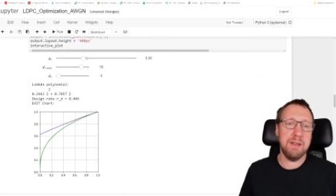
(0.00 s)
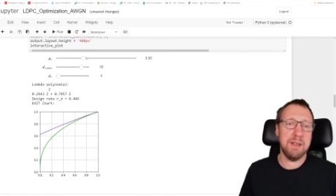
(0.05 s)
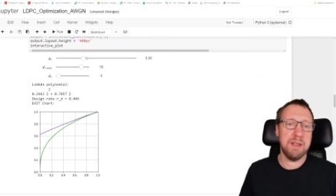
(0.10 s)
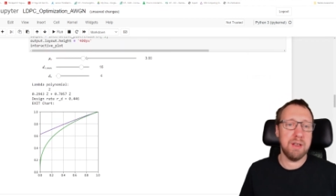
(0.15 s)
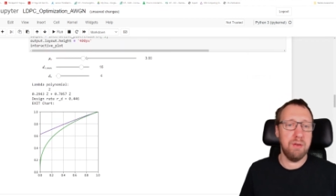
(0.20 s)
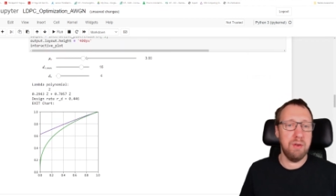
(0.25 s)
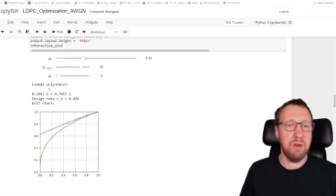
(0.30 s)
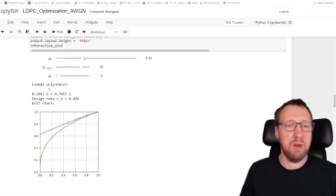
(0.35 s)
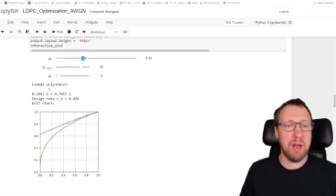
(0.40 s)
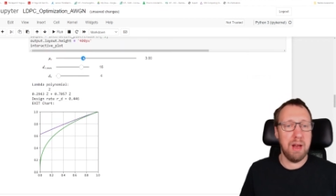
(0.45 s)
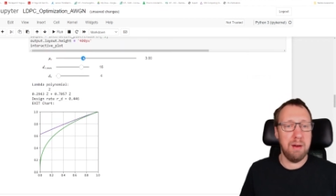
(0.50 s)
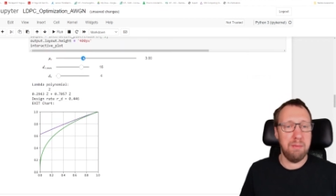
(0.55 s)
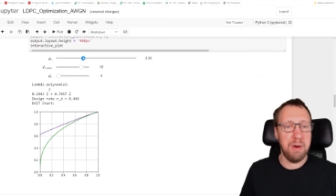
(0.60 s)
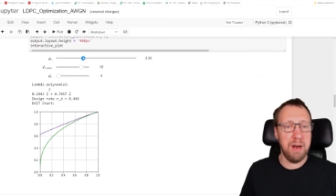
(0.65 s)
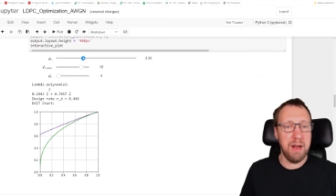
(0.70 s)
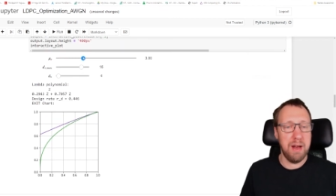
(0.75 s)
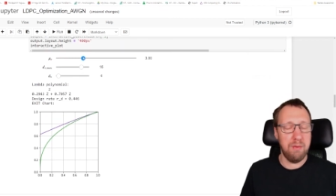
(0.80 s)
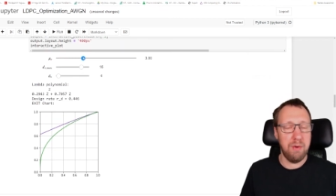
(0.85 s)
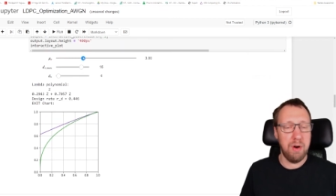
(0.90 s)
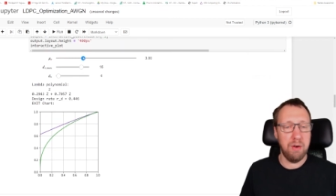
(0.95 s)
So you can
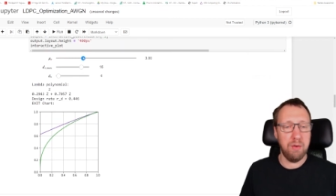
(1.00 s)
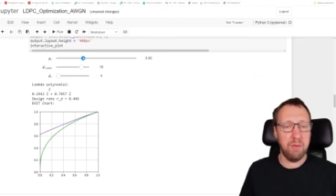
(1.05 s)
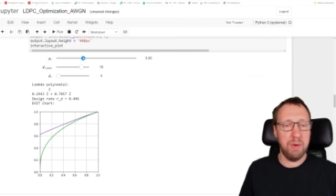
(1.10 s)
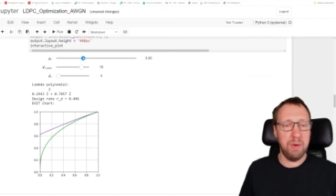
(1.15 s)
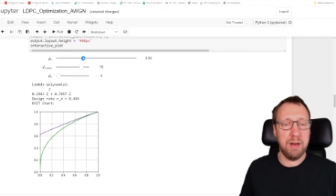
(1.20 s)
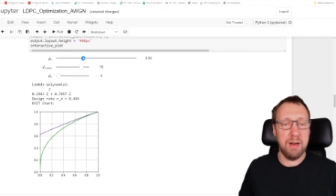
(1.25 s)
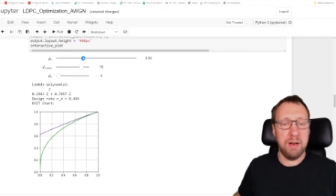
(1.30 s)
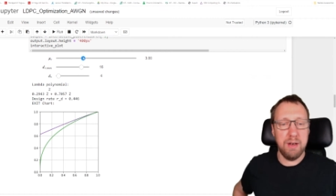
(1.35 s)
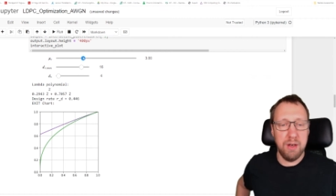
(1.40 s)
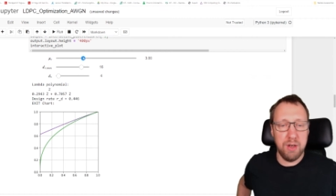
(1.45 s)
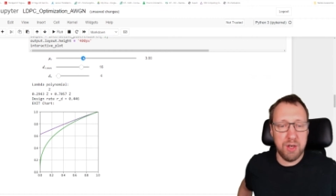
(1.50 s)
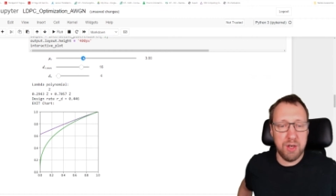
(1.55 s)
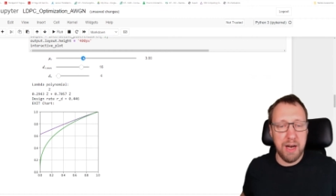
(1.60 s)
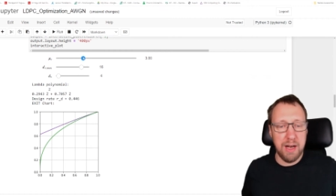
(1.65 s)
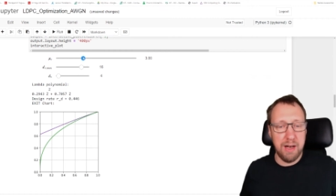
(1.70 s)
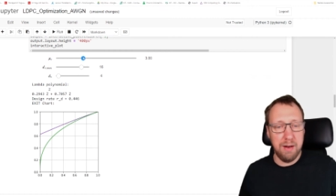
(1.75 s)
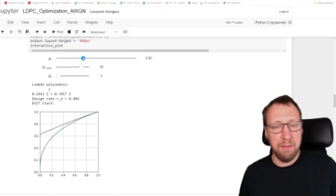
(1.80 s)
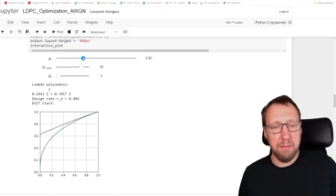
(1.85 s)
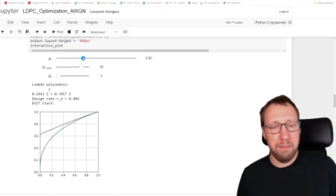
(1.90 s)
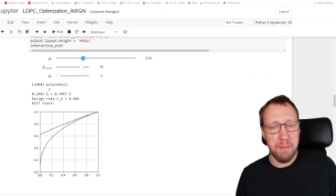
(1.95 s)
play around with
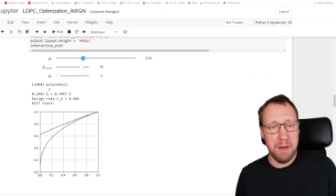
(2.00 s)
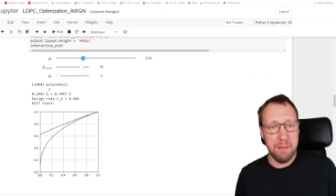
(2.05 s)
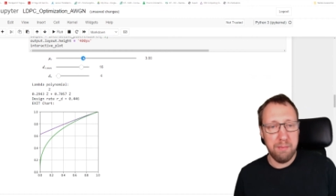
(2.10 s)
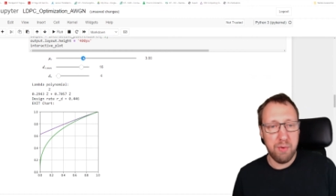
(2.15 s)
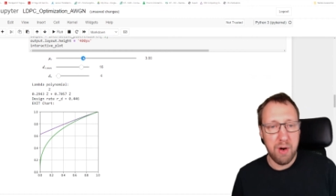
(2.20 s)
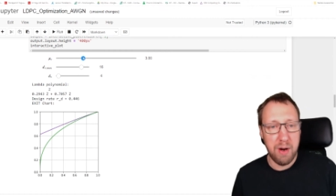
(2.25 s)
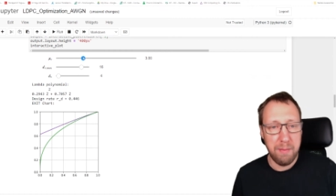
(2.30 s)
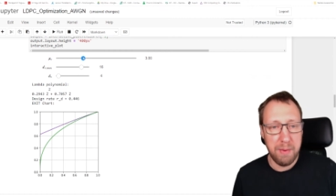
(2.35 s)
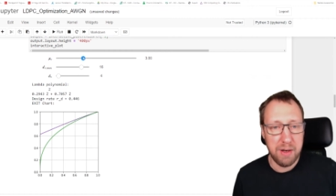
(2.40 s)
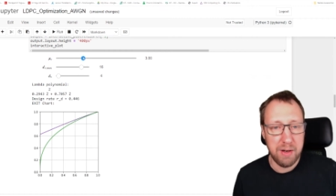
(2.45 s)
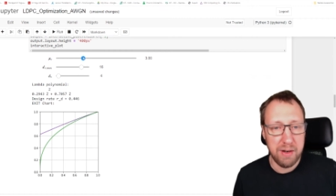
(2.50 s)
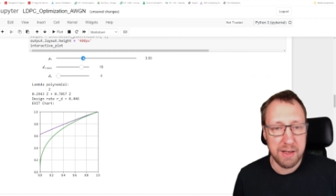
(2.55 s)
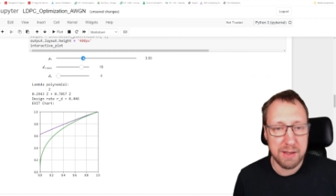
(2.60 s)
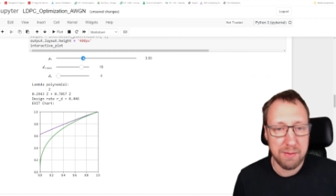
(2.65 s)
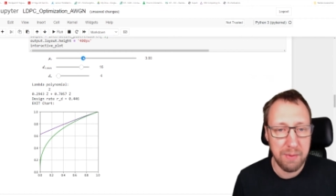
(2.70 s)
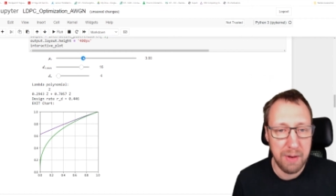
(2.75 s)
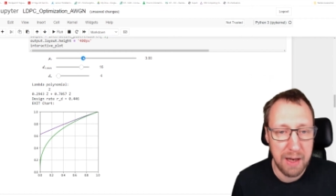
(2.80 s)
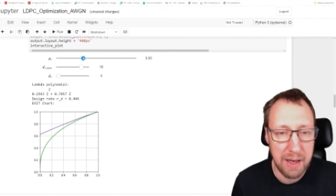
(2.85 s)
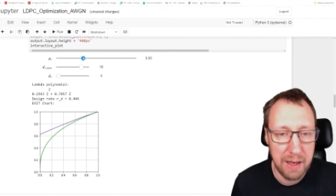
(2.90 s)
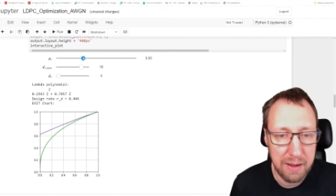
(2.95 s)
channel mean parameter as
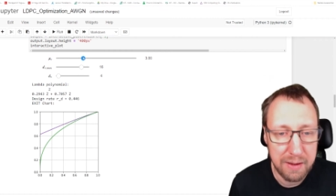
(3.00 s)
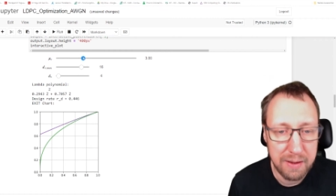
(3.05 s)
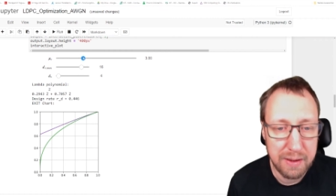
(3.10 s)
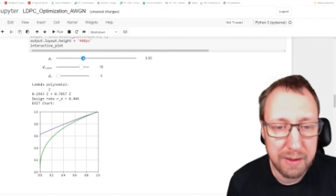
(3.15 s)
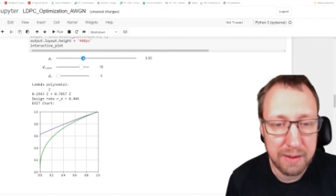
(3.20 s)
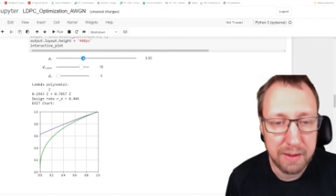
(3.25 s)
well.